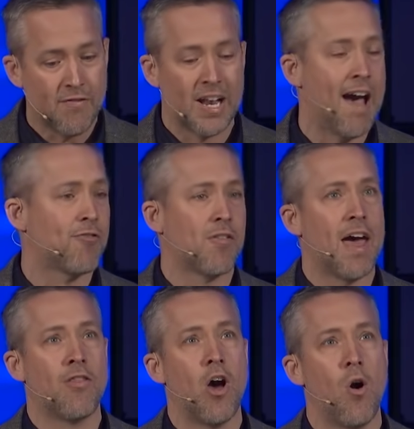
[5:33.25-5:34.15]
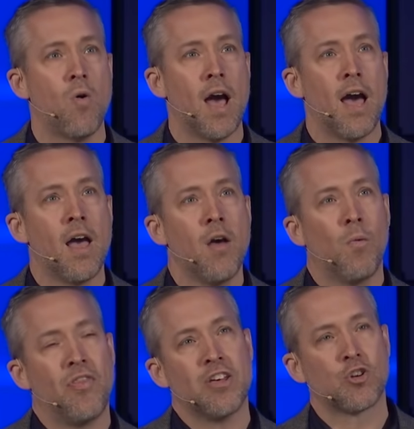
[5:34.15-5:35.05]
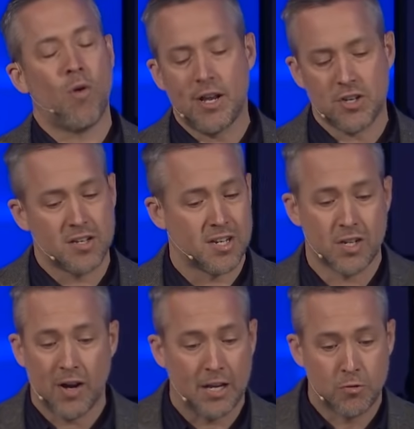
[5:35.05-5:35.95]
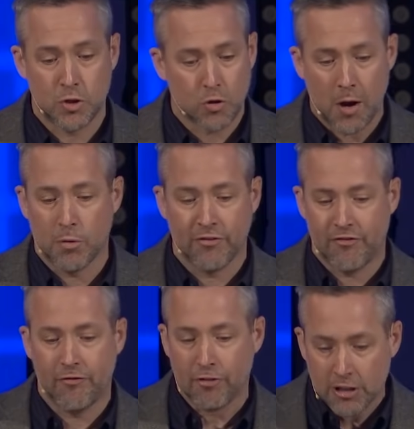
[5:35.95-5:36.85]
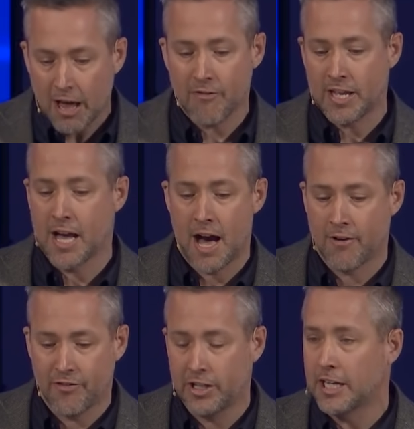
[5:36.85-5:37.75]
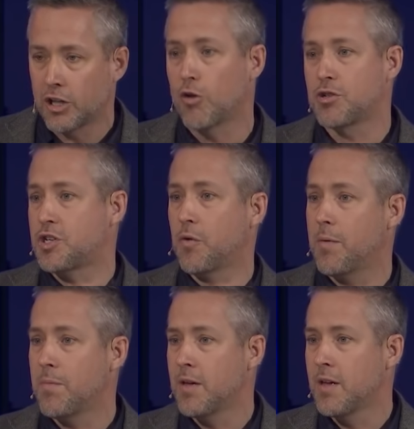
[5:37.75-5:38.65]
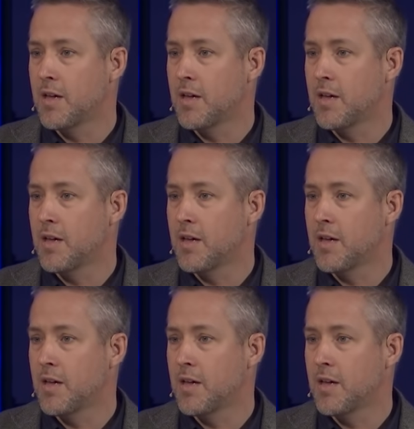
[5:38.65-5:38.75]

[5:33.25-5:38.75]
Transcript: Even after that, though, eh, with these questions, I still had trouble loving God and feeling close to him.